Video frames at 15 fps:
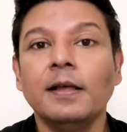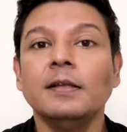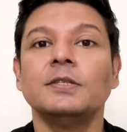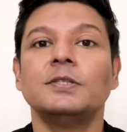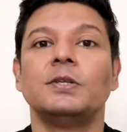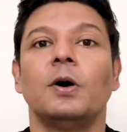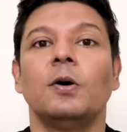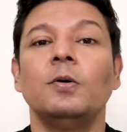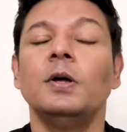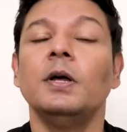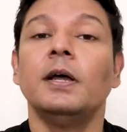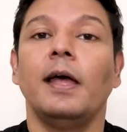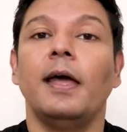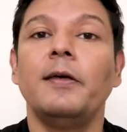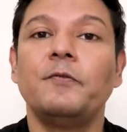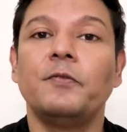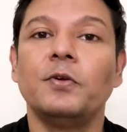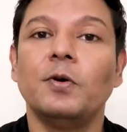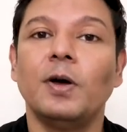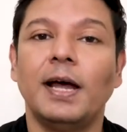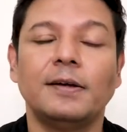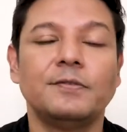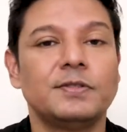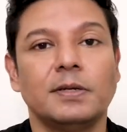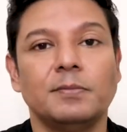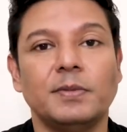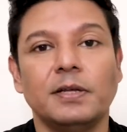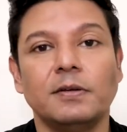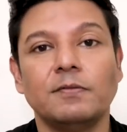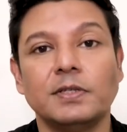So if you have
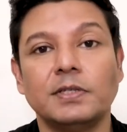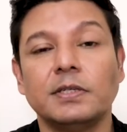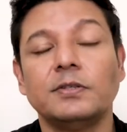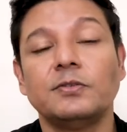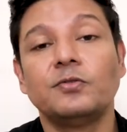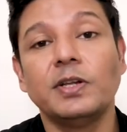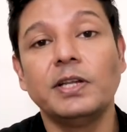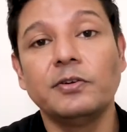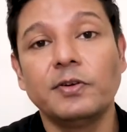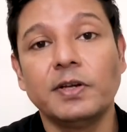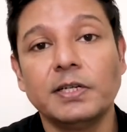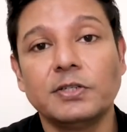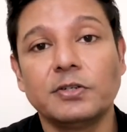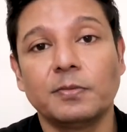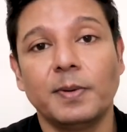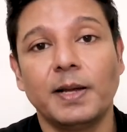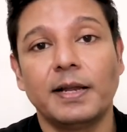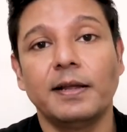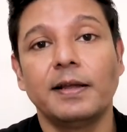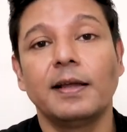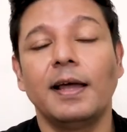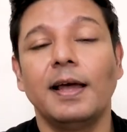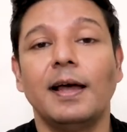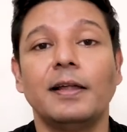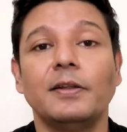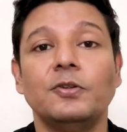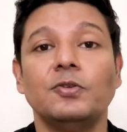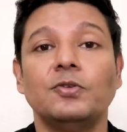something which is really, really dramatic and you